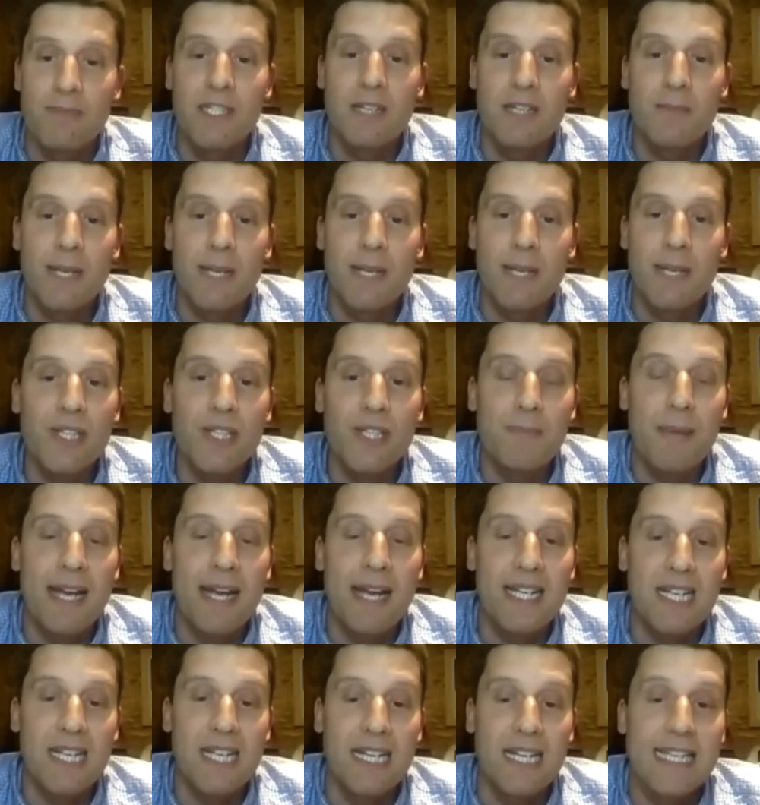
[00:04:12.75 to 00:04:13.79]
So to be
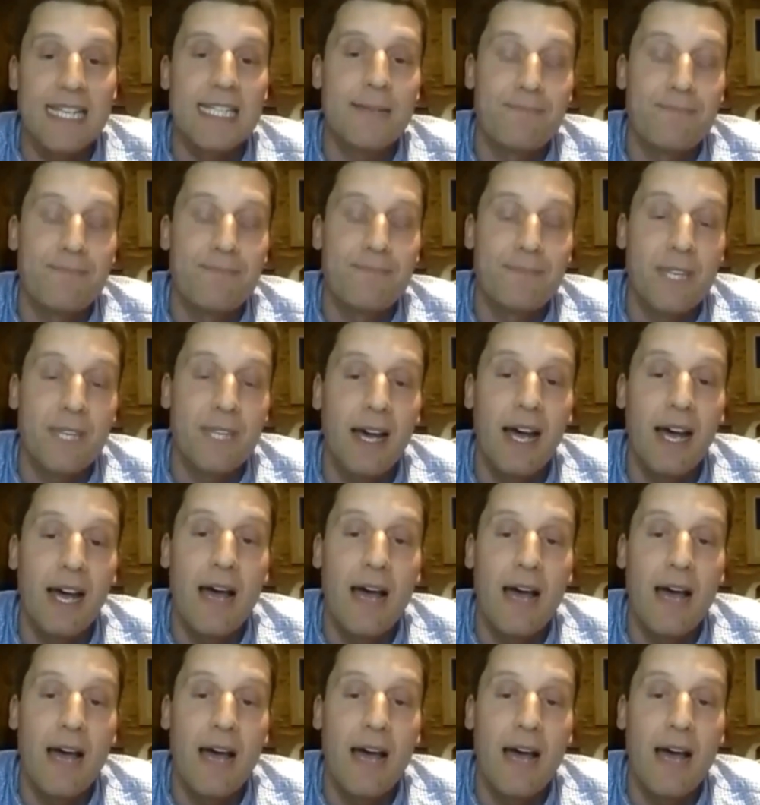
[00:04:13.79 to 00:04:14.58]
called a specialist,